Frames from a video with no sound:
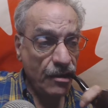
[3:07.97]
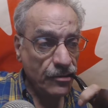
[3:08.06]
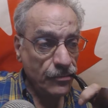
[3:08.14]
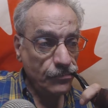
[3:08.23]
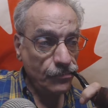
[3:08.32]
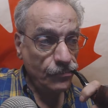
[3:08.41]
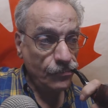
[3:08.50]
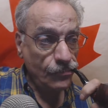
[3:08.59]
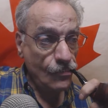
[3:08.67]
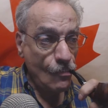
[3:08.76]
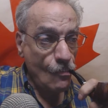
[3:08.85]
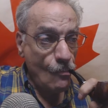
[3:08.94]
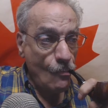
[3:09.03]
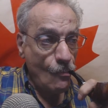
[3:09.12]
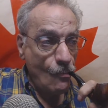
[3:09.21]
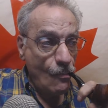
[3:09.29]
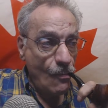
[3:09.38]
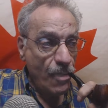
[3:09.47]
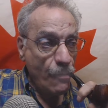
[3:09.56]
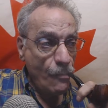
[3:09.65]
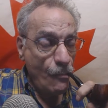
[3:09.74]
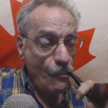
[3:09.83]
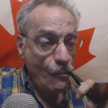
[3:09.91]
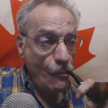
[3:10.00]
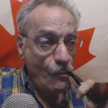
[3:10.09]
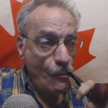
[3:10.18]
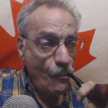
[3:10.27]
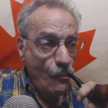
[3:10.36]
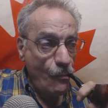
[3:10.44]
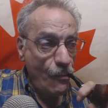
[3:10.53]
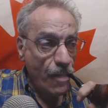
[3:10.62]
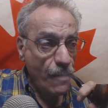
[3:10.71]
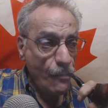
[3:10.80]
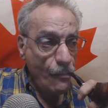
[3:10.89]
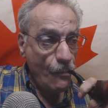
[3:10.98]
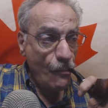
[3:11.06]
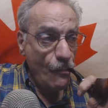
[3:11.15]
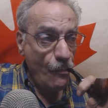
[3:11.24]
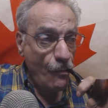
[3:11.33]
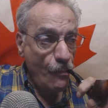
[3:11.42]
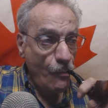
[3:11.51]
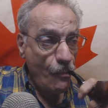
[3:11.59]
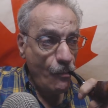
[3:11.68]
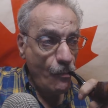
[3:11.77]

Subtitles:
[no speech]